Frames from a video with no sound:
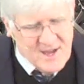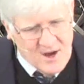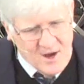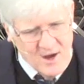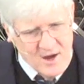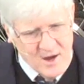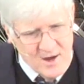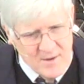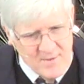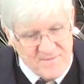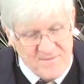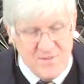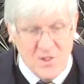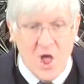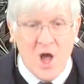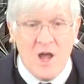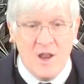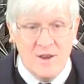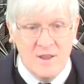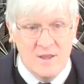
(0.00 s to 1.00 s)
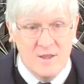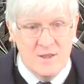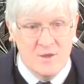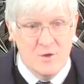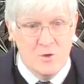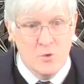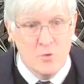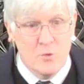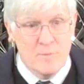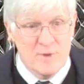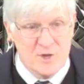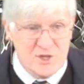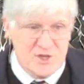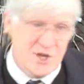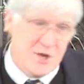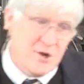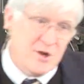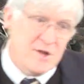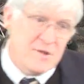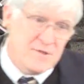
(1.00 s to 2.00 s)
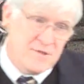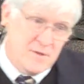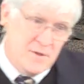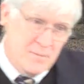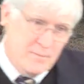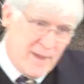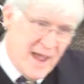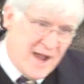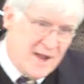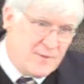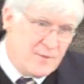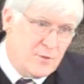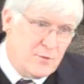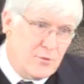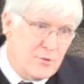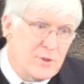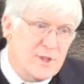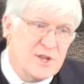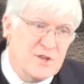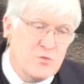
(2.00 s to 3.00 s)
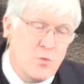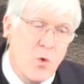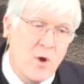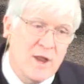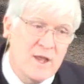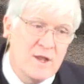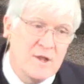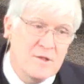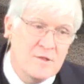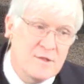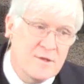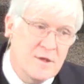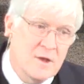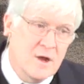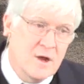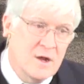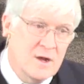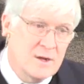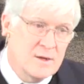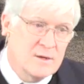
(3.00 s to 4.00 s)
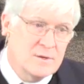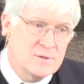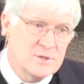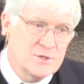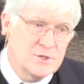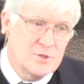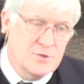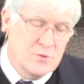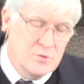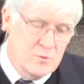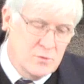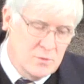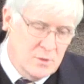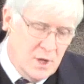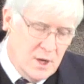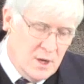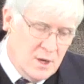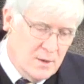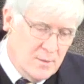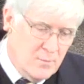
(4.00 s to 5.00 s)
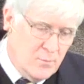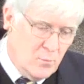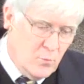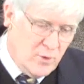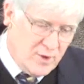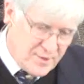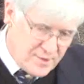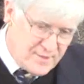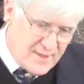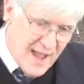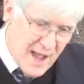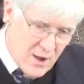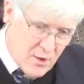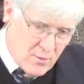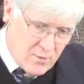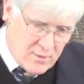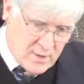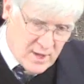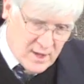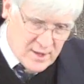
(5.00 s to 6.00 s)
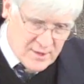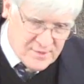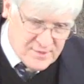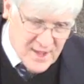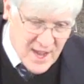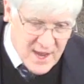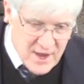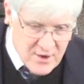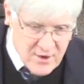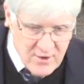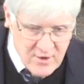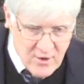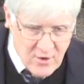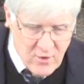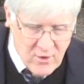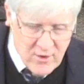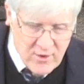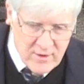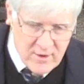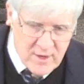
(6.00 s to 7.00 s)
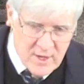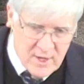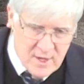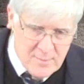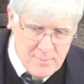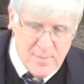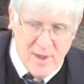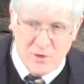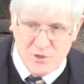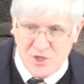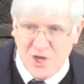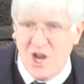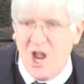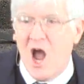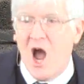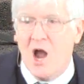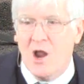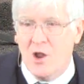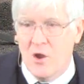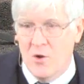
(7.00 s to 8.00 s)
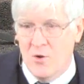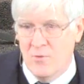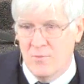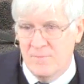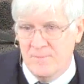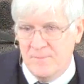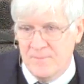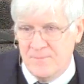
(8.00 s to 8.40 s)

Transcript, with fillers: uh, Flood, who were missionaries back in the early twenties uh, to um, what is now uh, Zaire or Belgian Congo.